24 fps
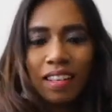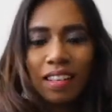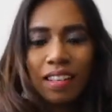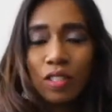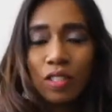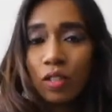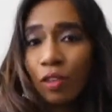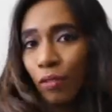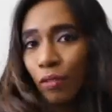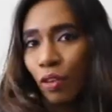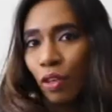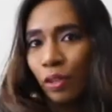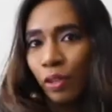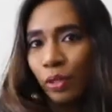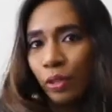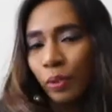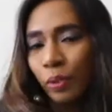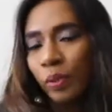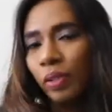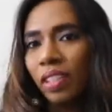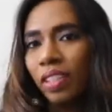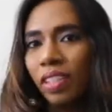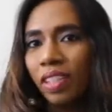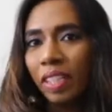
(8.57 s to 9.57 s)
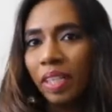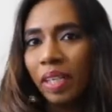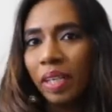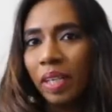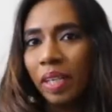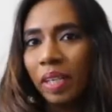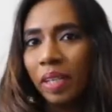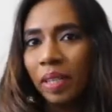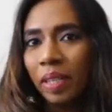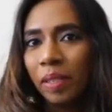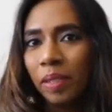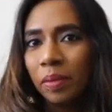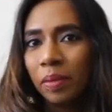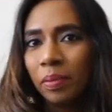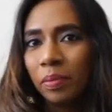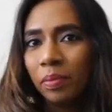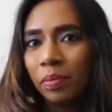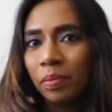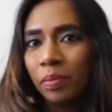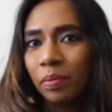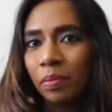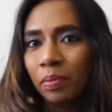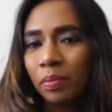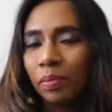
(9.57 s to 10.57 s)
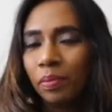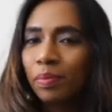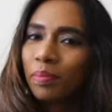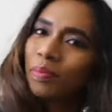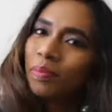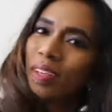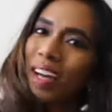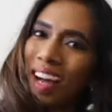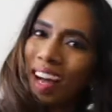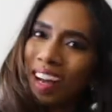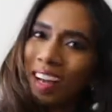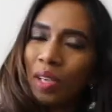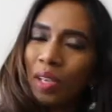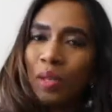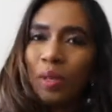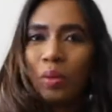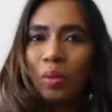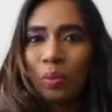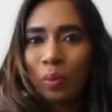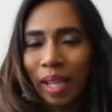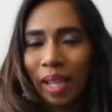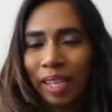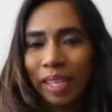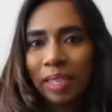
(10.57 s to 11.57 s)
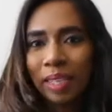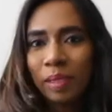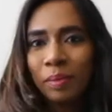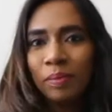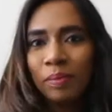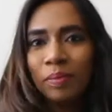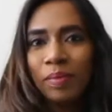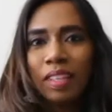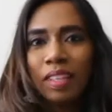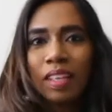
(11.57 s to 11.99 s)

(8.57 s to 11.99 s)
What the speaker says: So if you're new here, hi, welcome.